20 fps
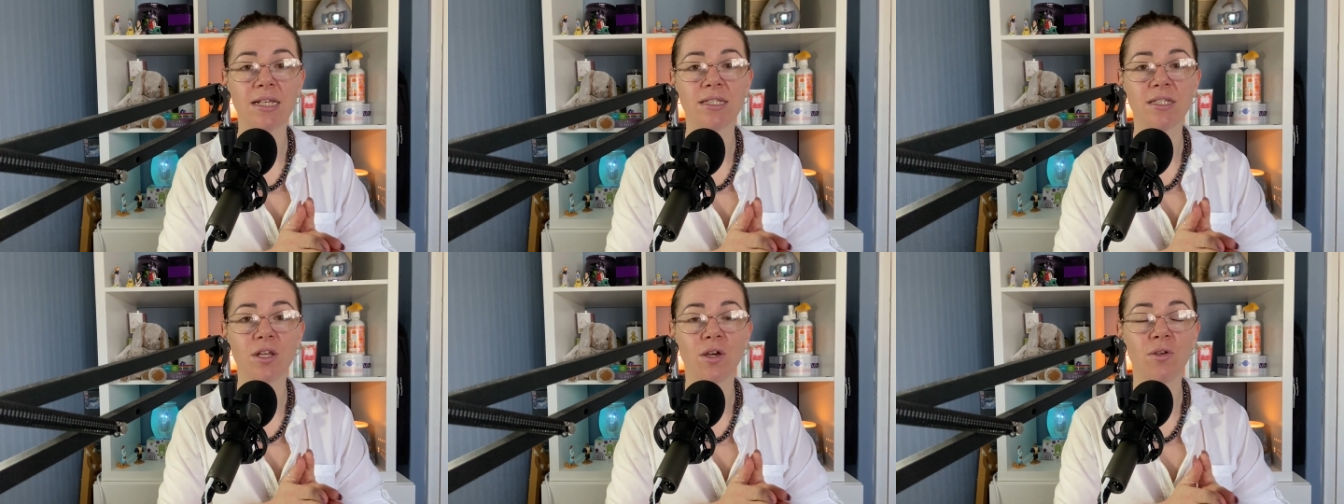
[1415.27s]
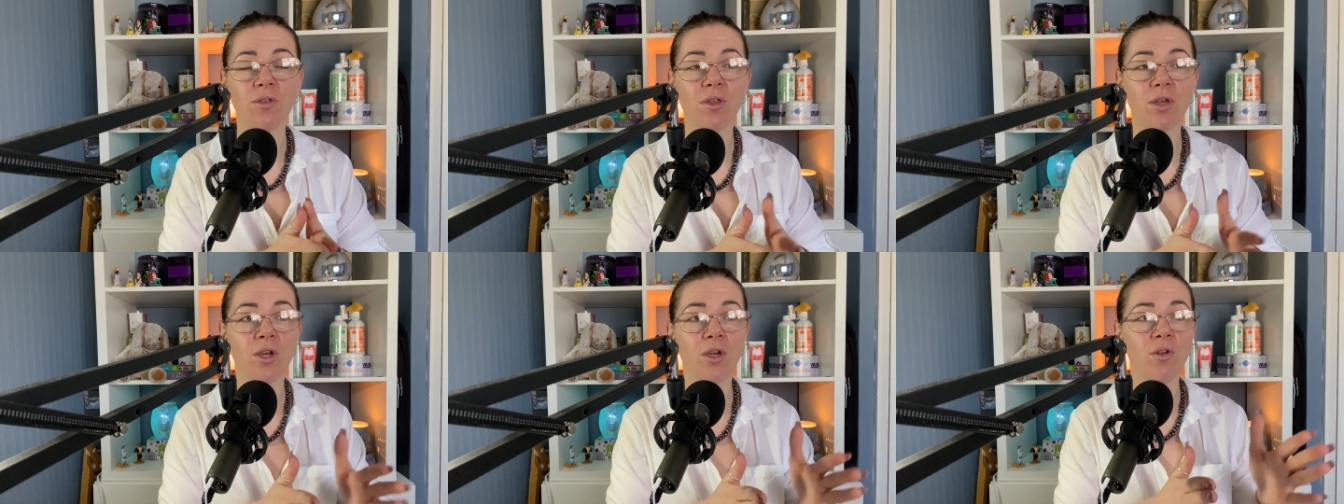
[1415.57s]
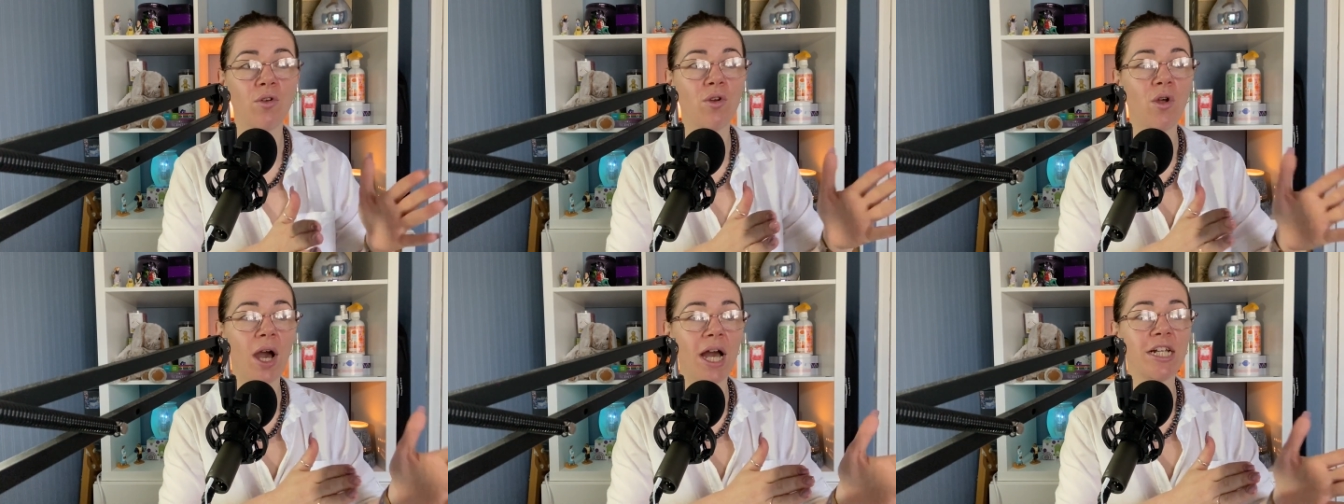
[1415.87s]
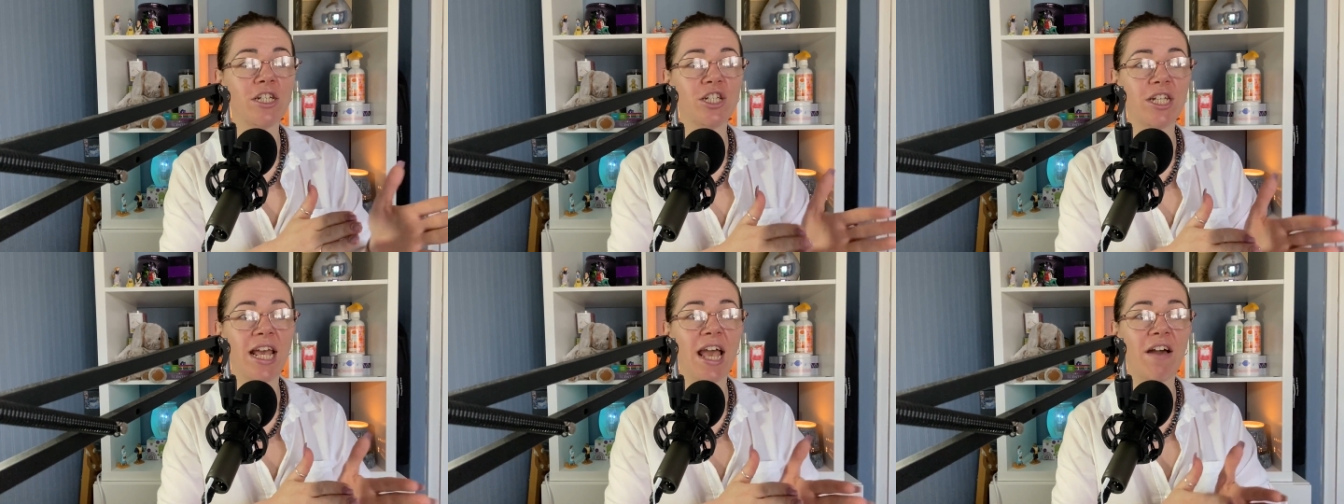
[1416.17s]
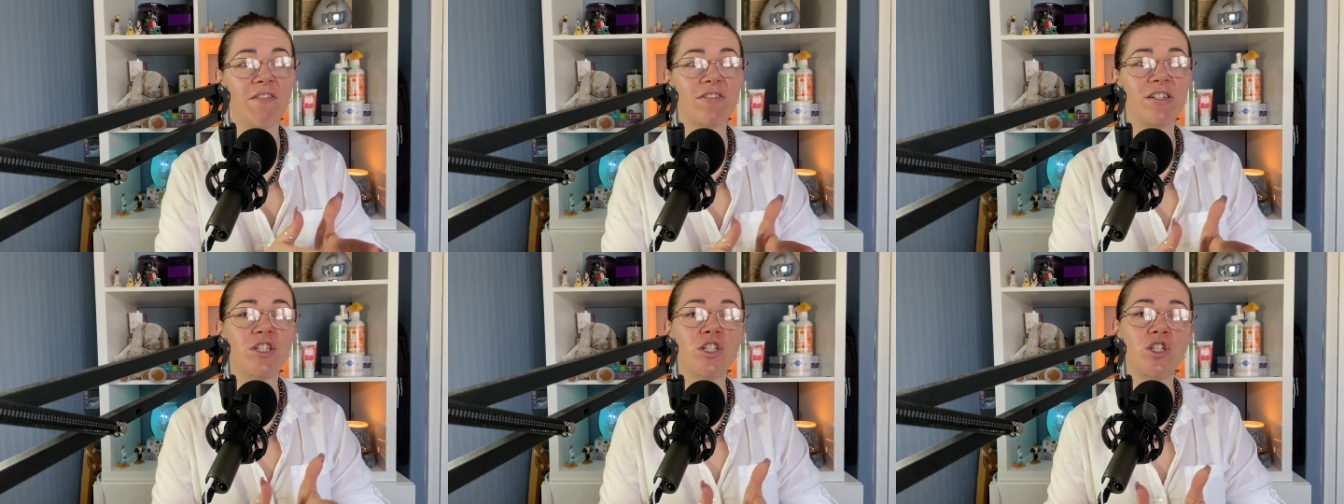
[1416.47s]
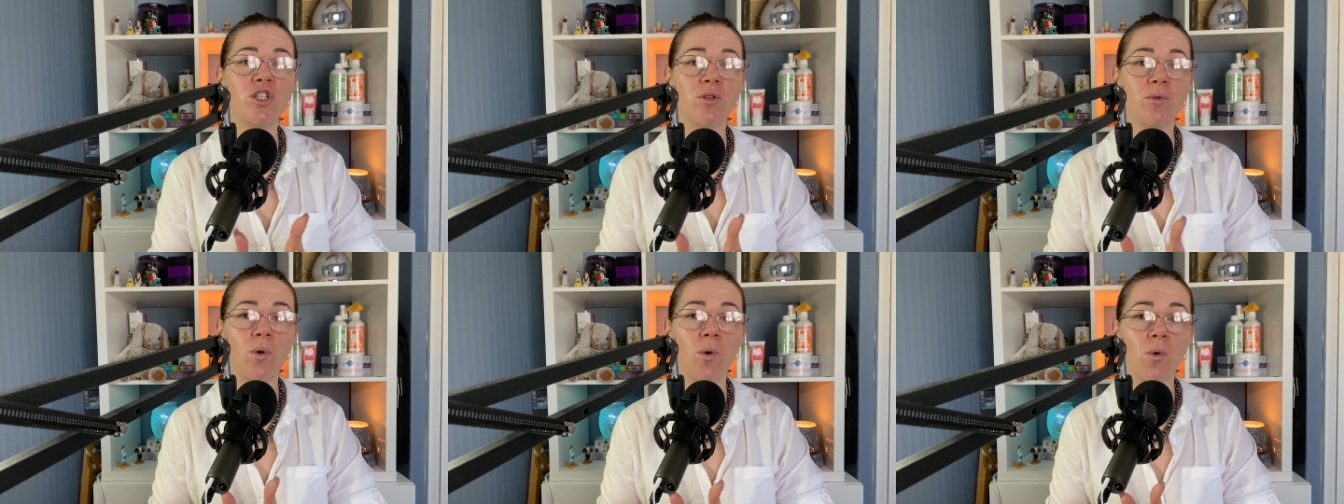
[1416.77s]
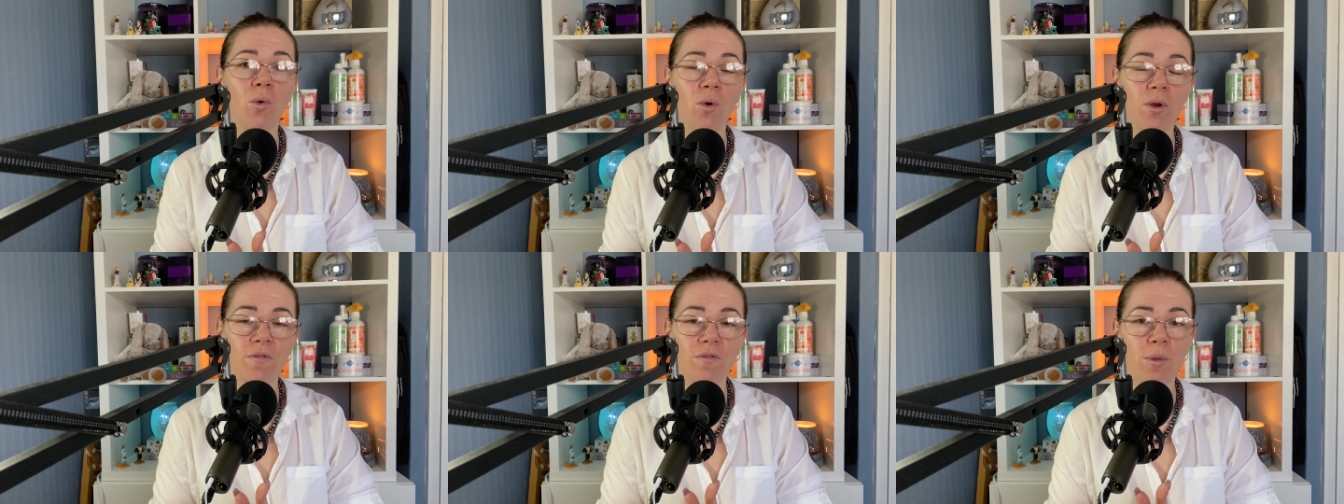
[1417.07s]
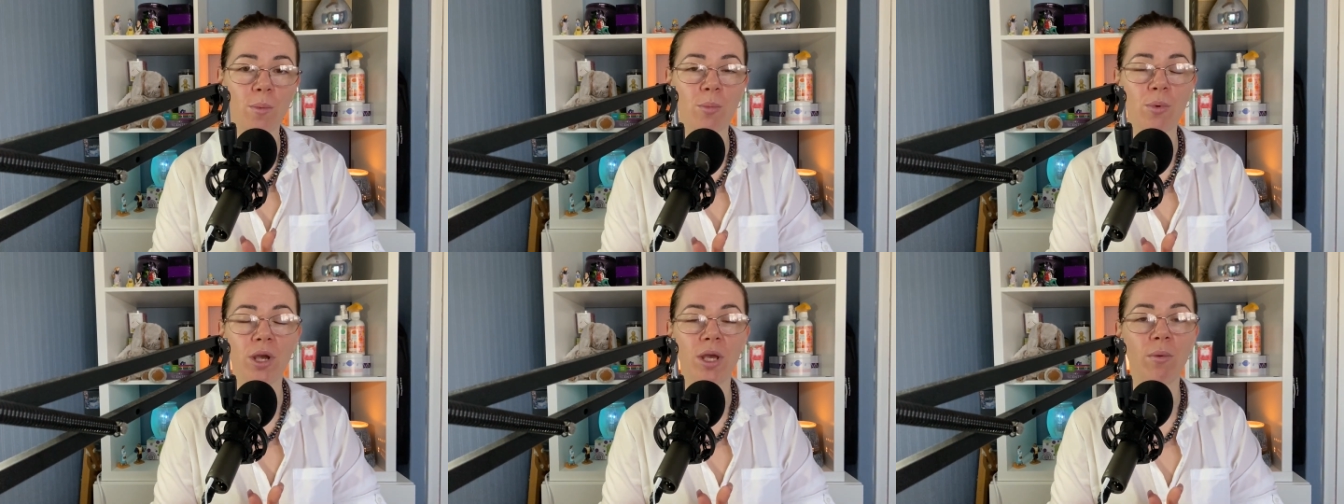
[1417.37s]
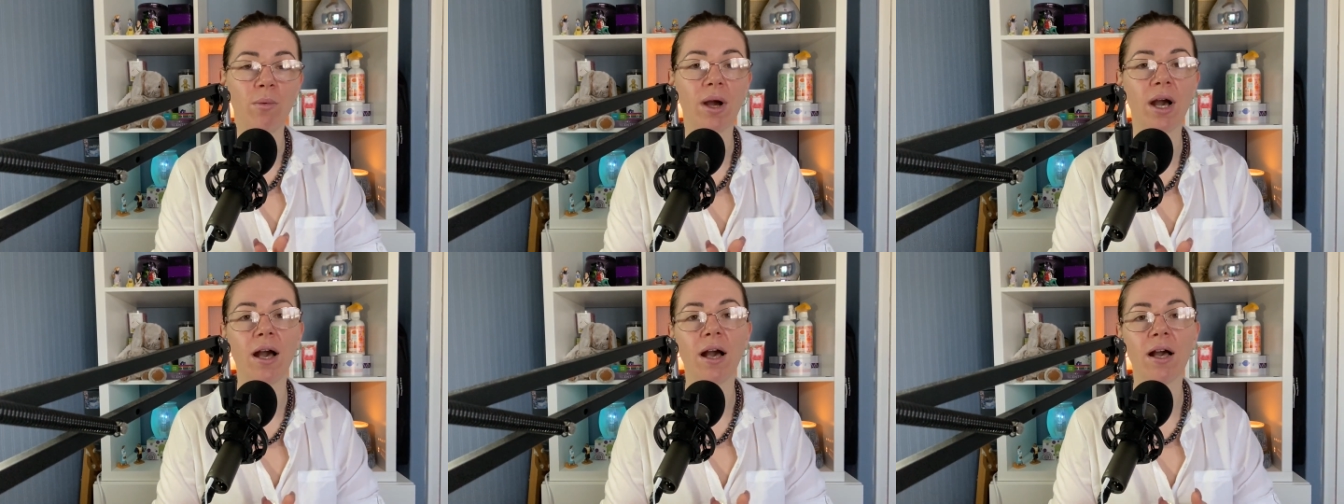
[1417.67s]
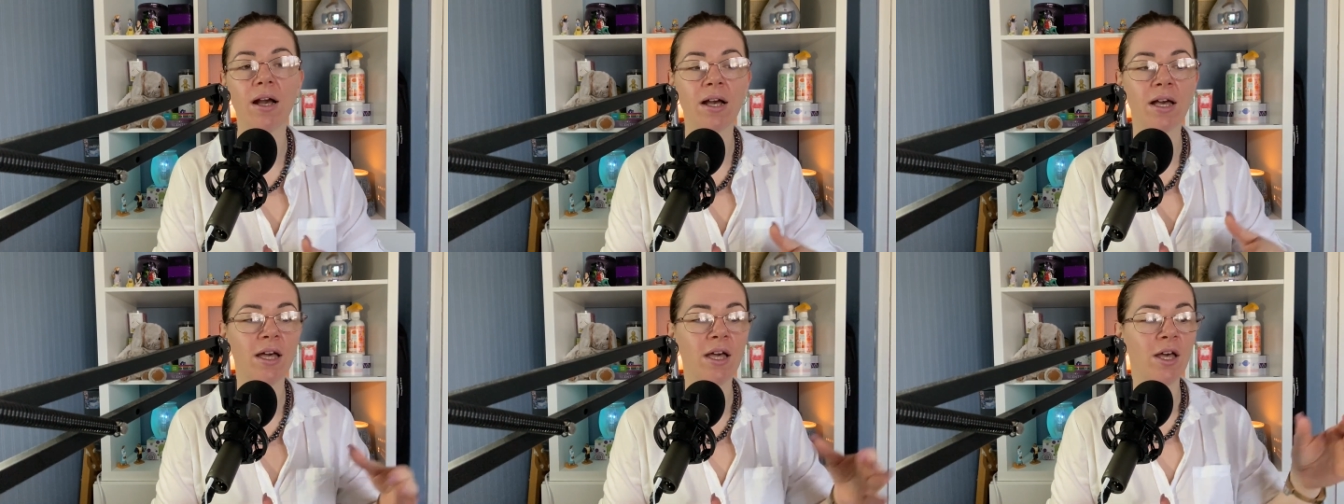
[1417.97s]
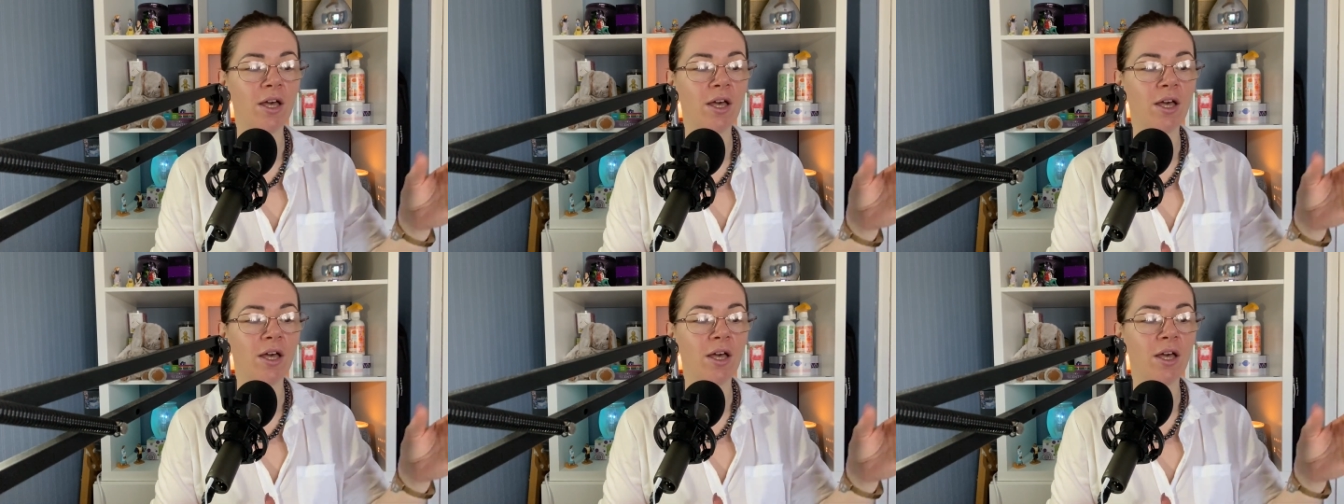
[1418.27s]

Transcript: so that you're not actually having to do all of the pre-work.